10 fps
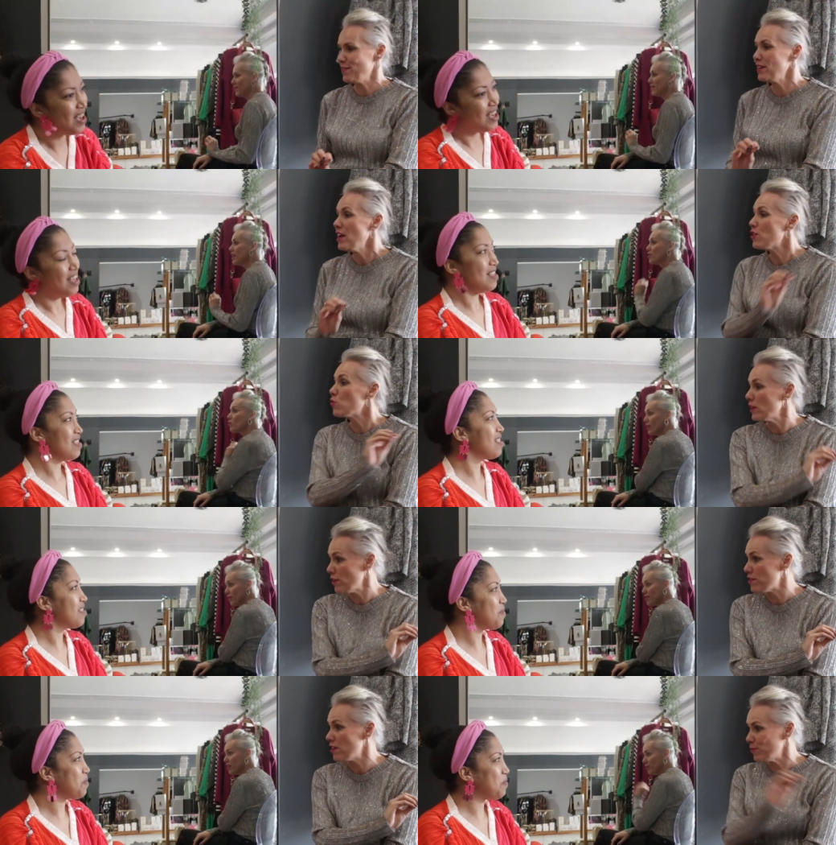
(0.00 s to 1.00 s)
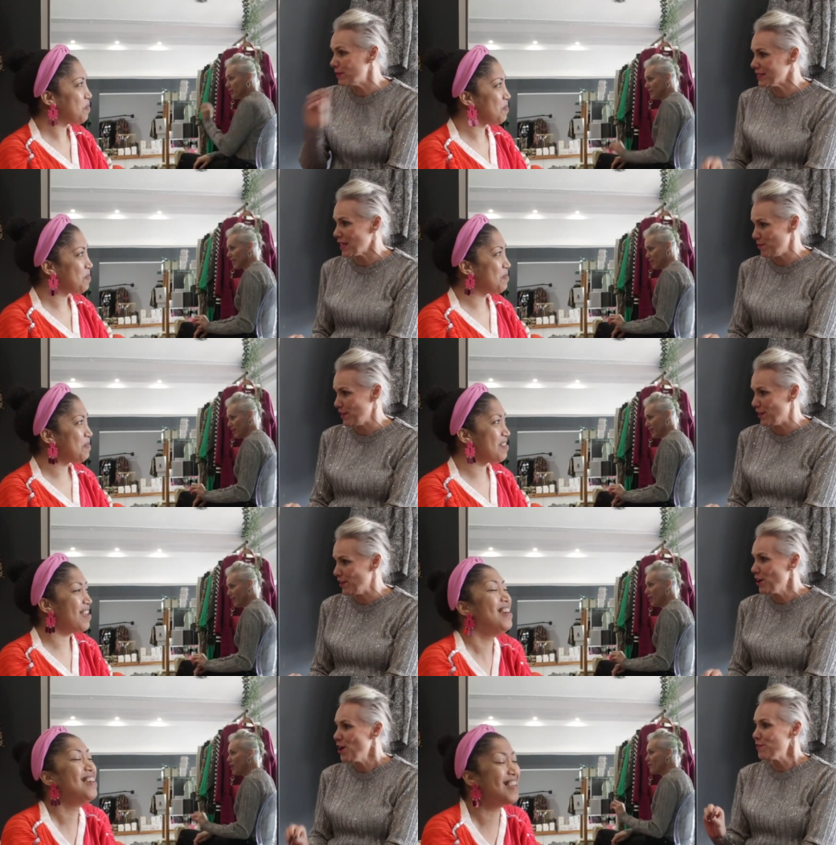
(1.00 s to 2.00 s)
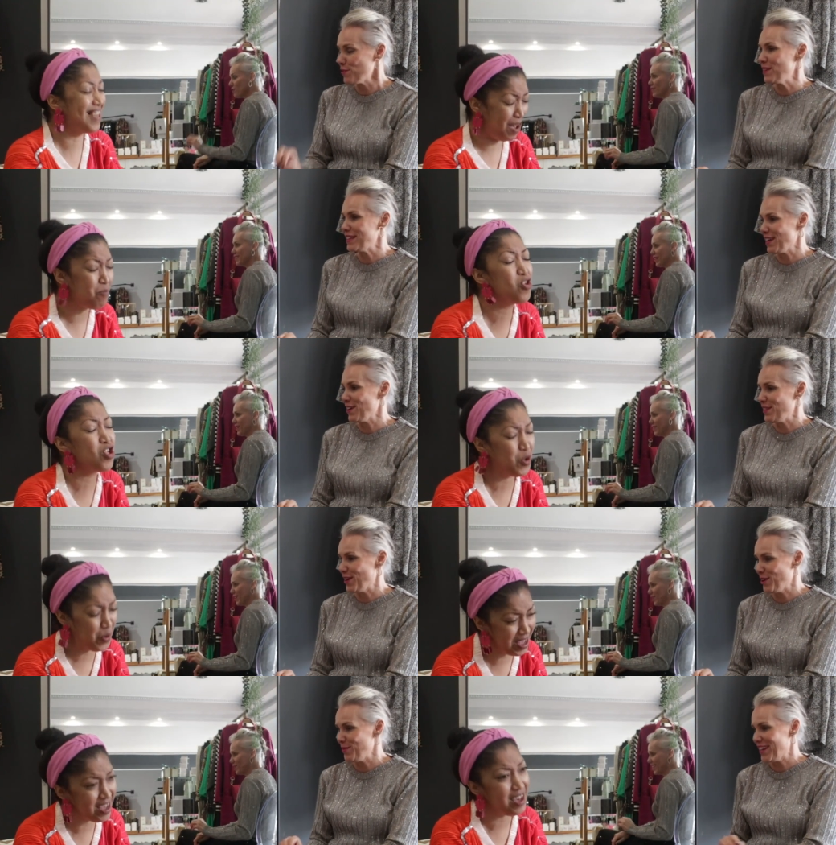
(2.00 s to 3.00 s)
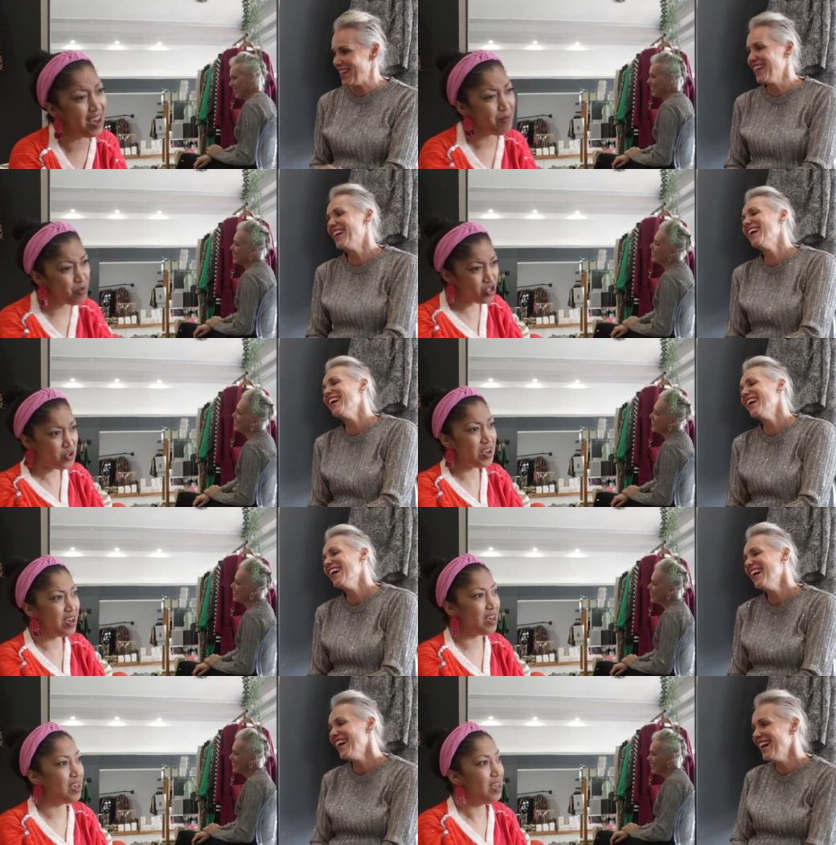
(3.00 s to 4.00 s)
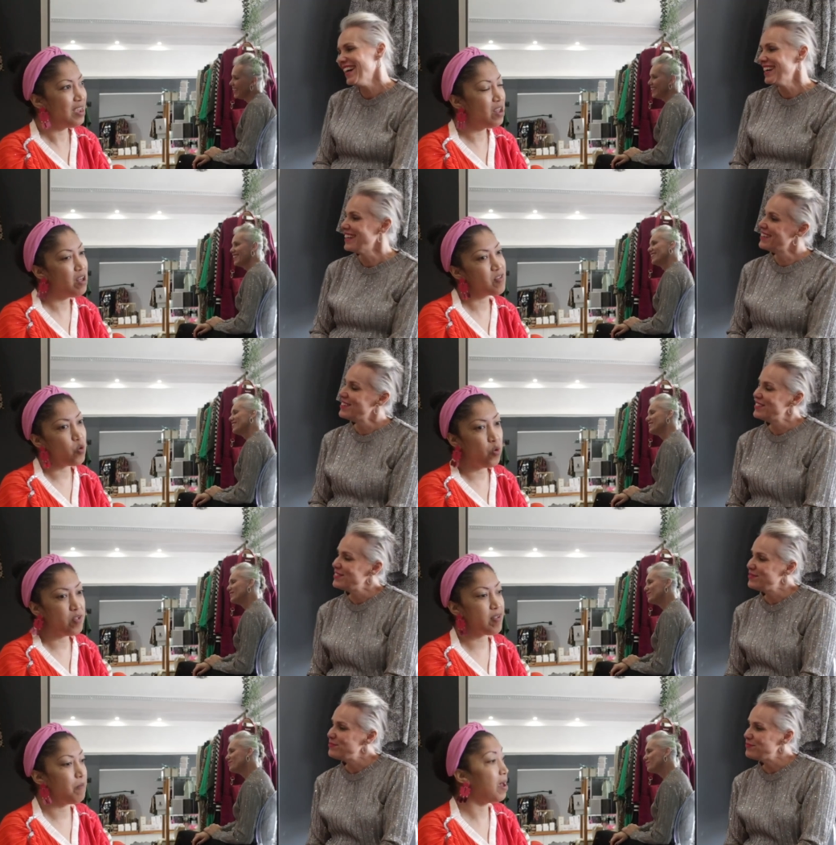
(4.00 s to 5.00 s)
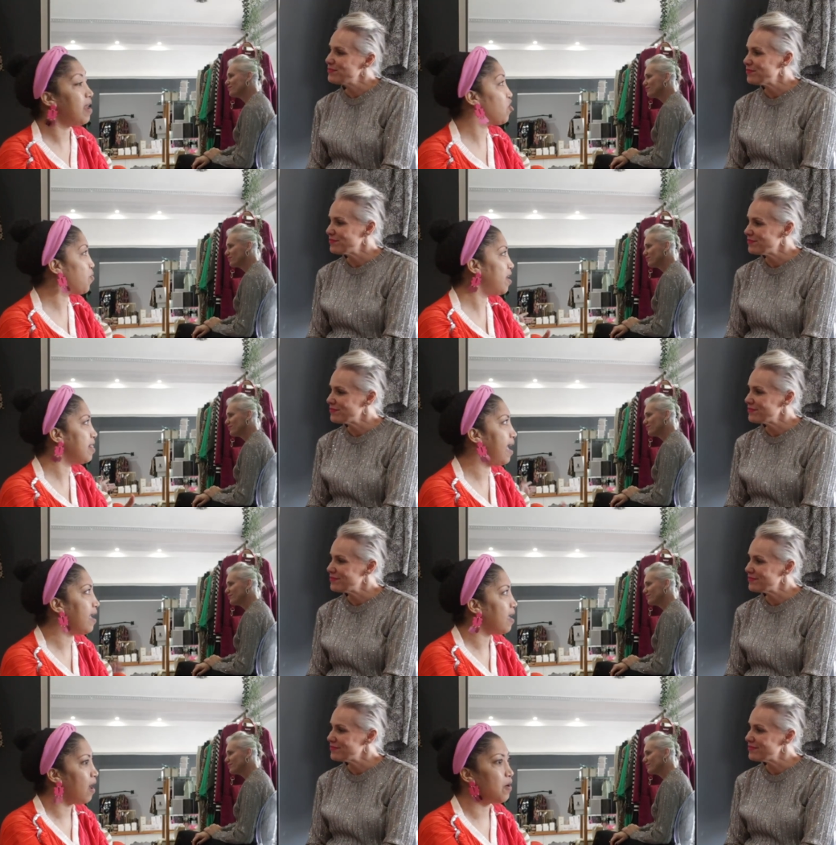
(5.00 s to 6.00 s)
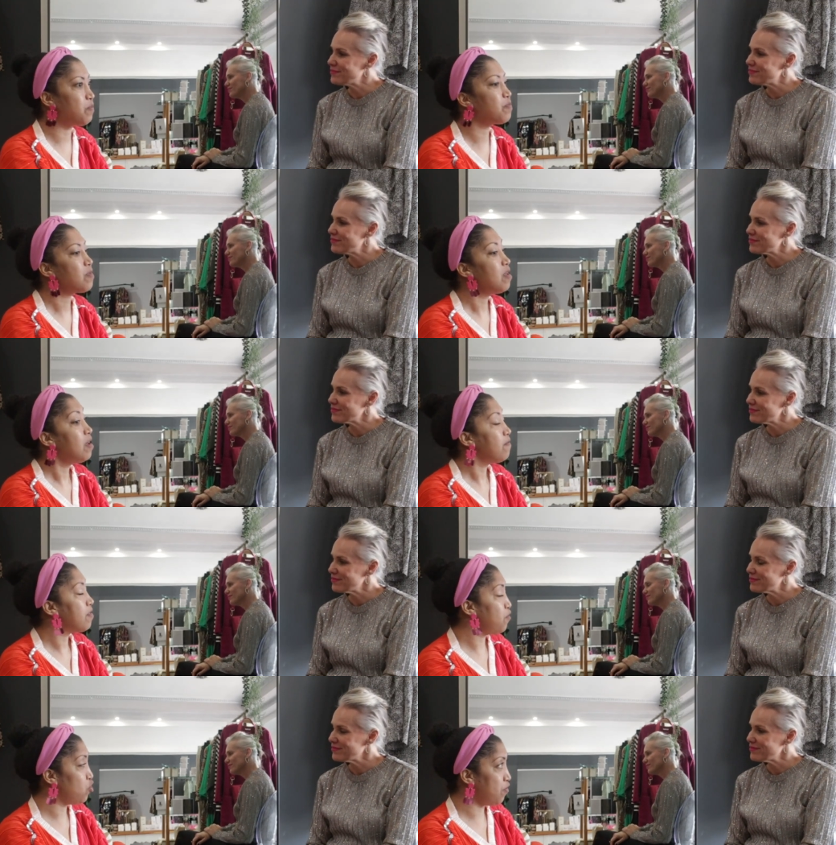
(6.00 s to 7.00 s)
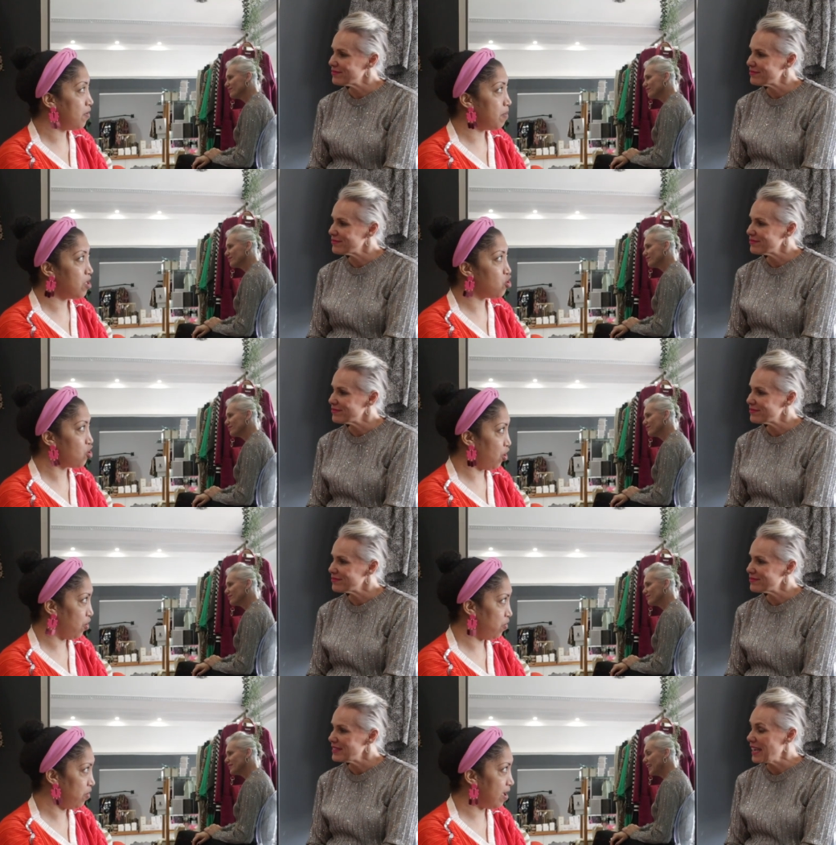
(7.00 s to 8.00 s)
Speaker 1: Even the real therapists come here for
Speaker 2: retail therapy. I'm sure. No, it's awesome. And I just want to thank the Future Female Show